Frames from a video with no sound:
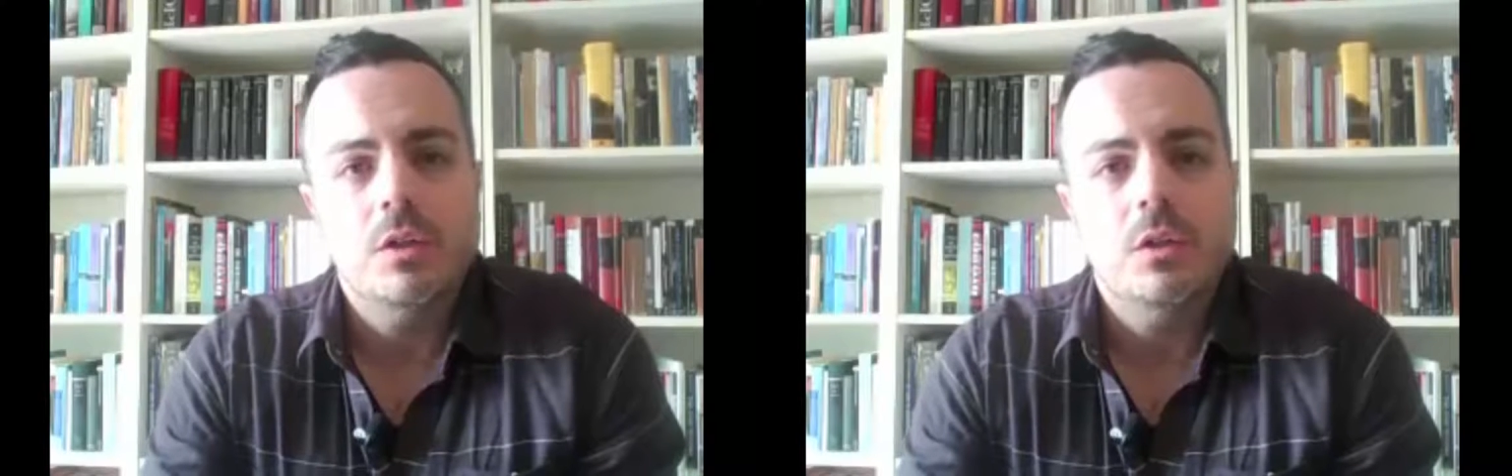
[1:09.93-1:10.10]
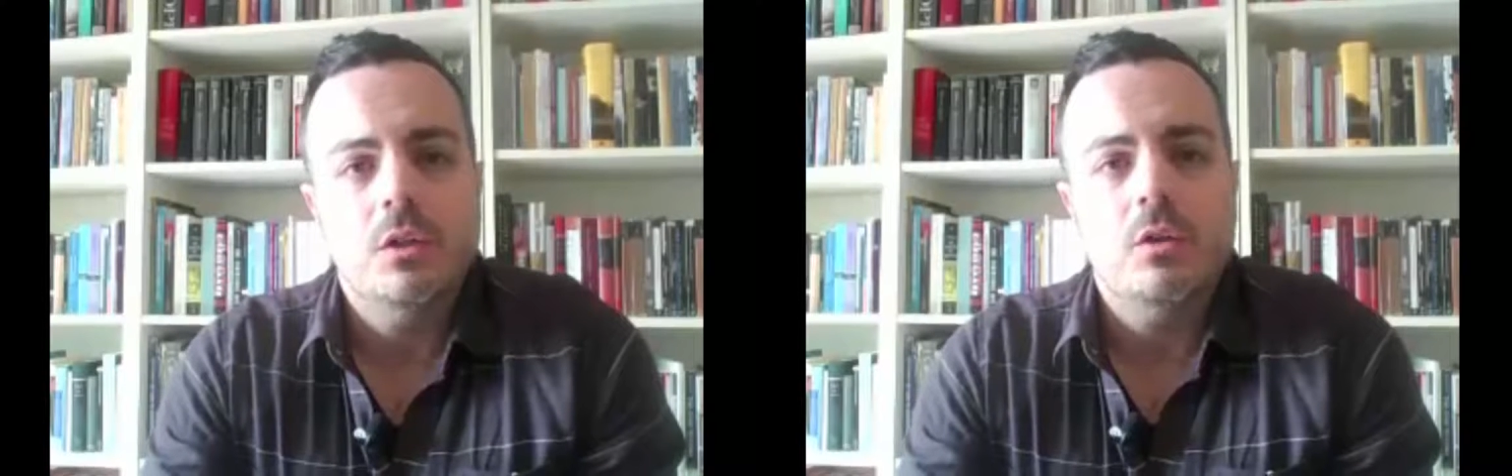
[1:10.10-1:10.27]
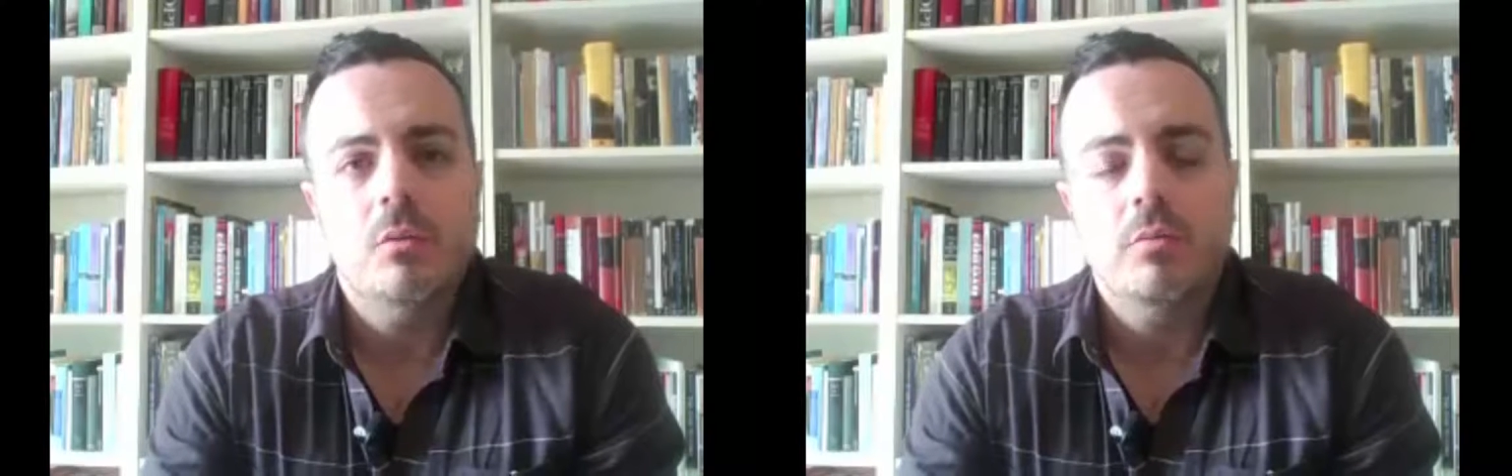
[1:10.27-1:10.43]

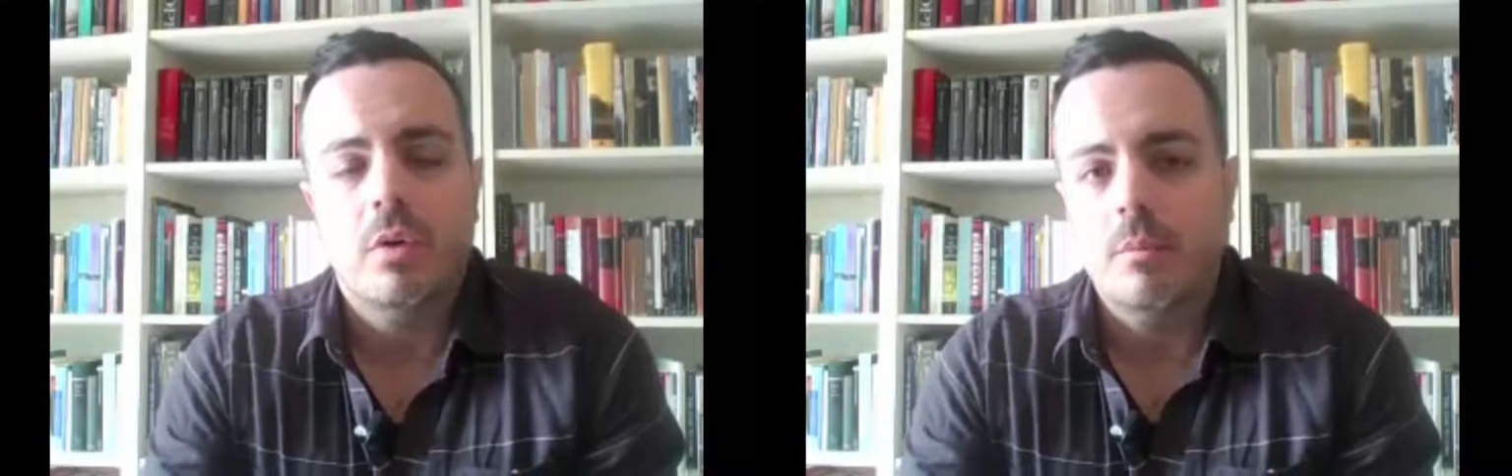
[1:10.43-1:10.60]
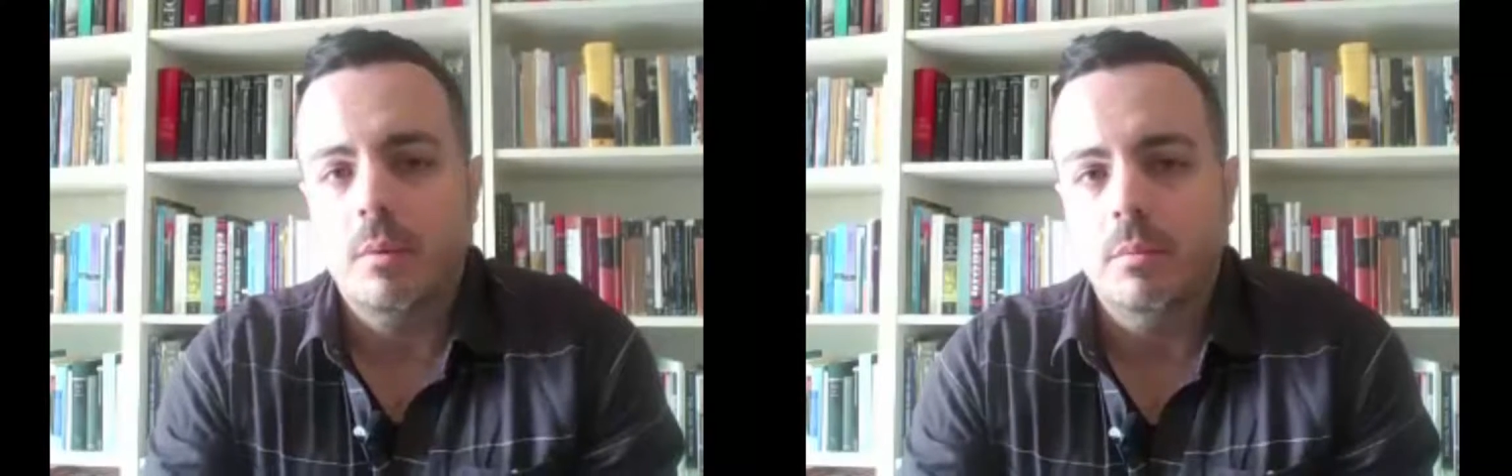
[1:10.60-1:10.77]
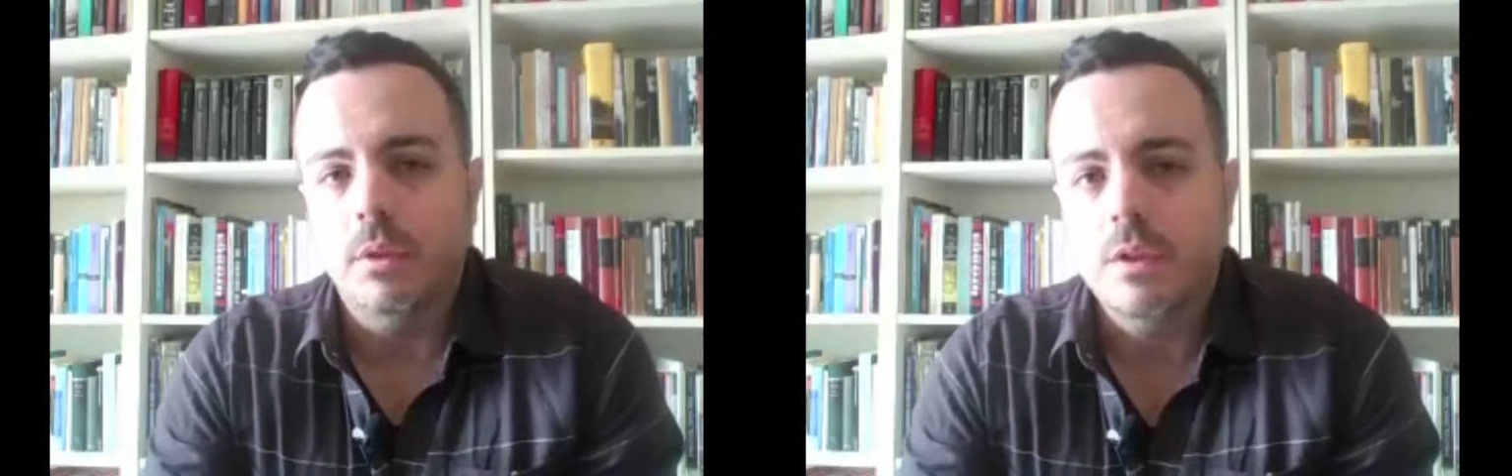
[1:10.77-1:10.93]
to
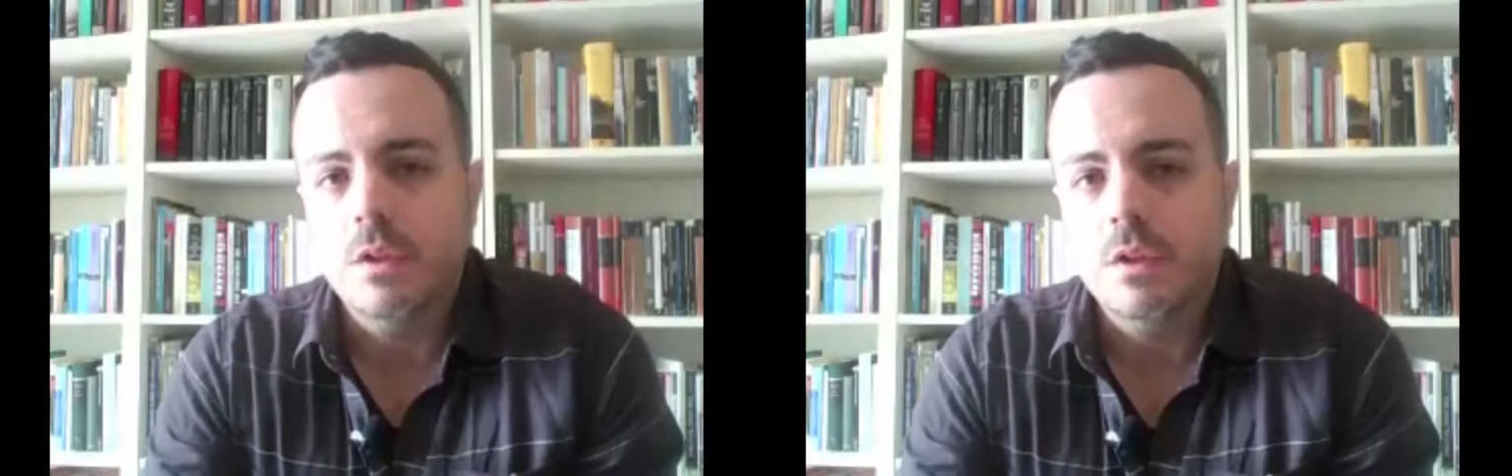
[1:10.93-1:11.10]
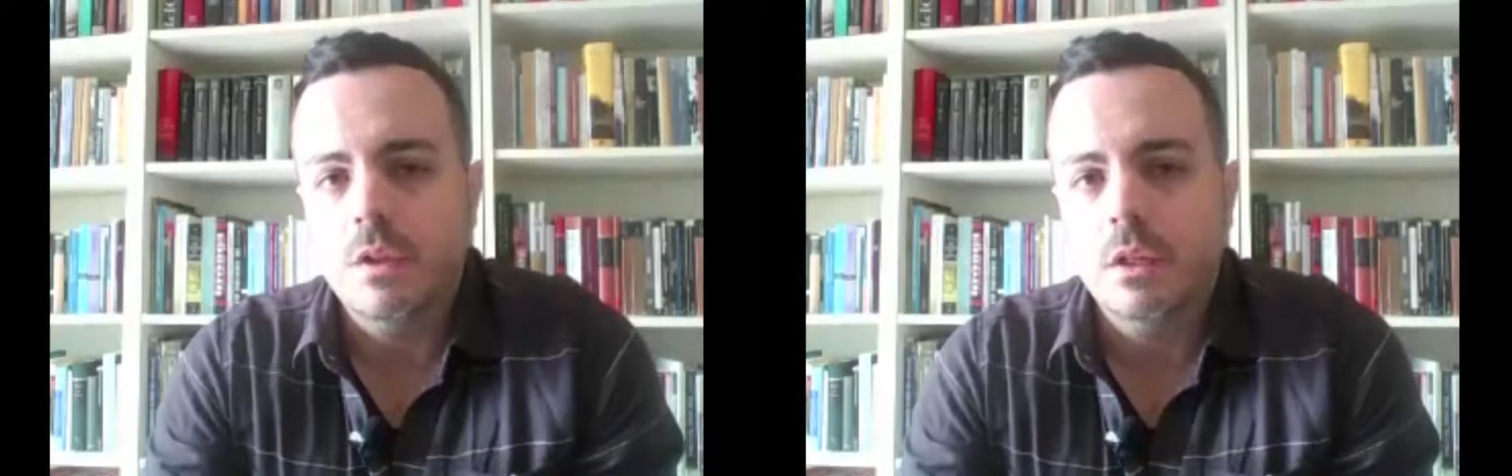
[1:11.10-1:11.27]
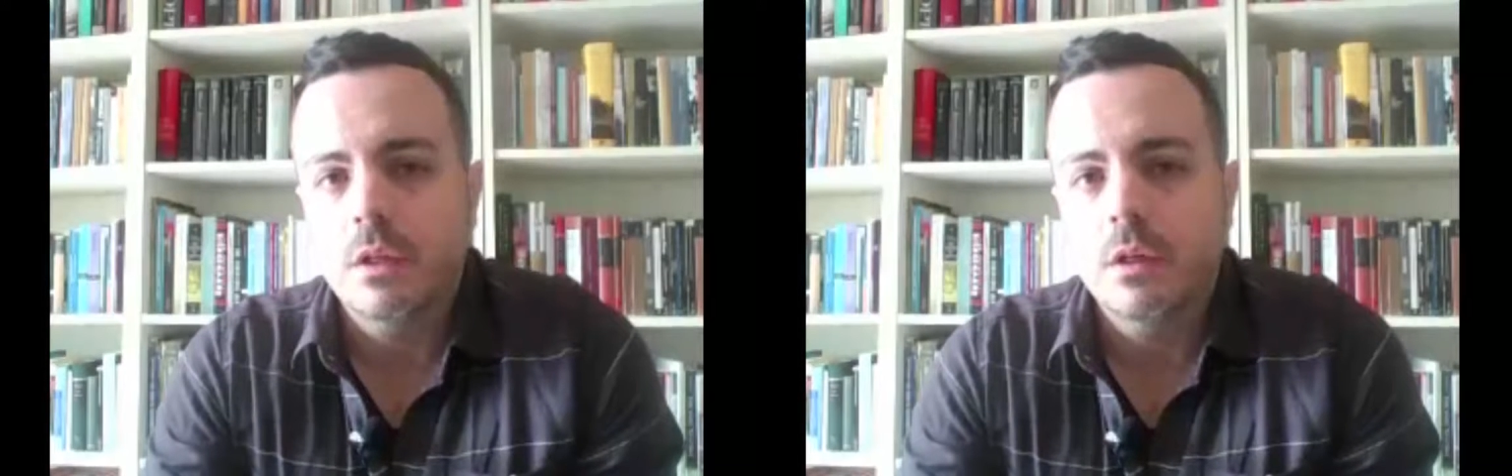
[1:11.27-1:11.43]

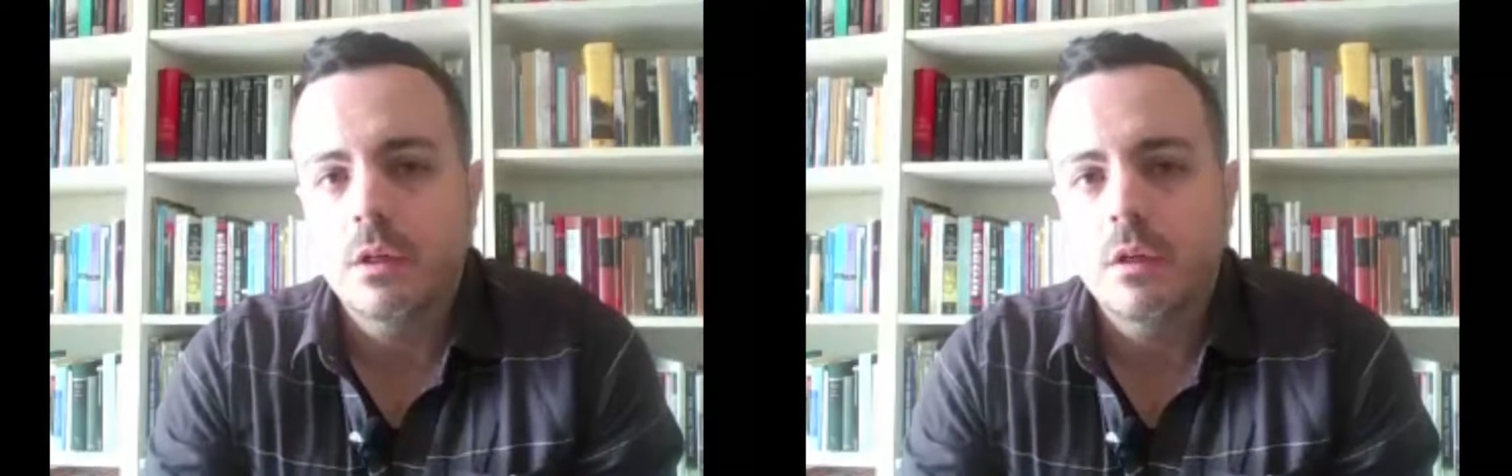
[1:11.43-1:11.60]
probabilistic